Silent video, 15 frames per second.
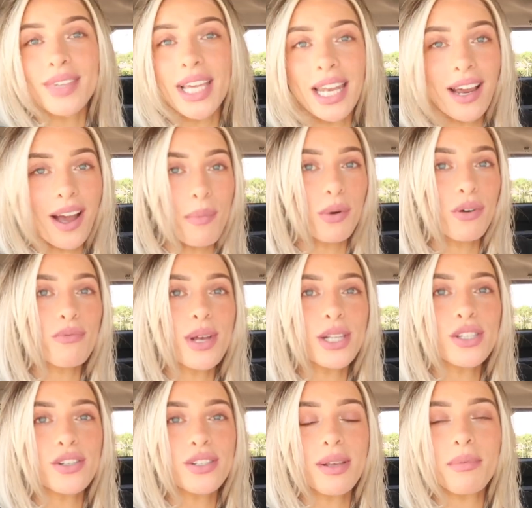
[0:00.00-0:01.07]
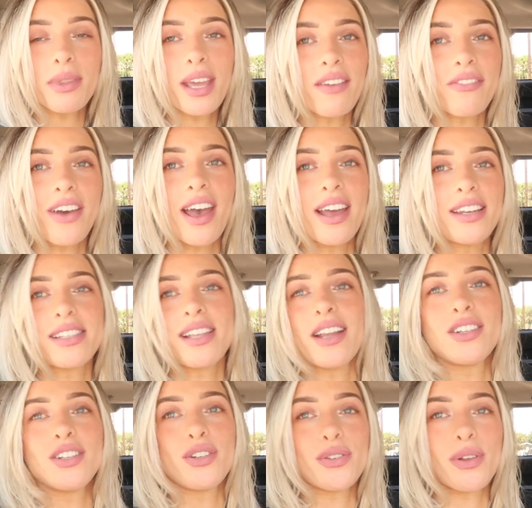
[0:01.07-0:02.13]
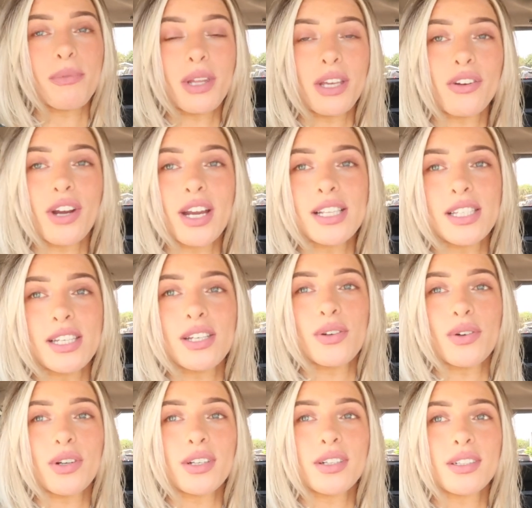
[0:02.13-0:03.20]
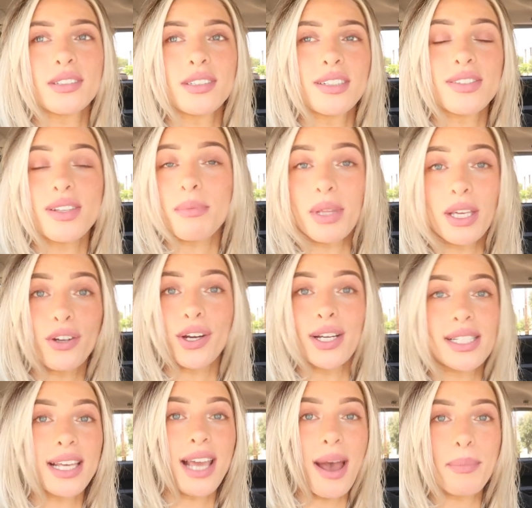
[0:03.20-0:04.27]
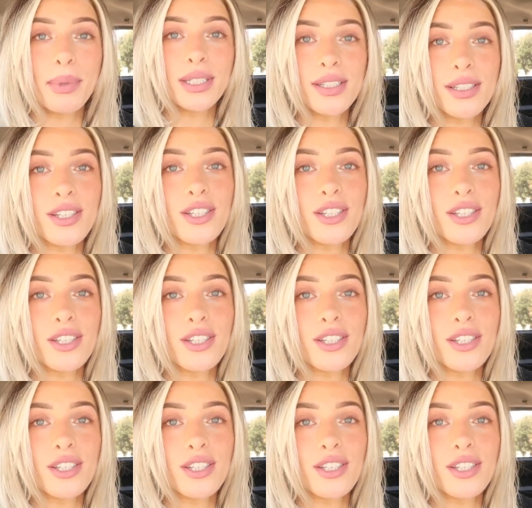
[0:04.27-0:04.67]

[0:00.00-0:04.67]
in a couple of months or something if I decide to do something crazy or something crazy happens.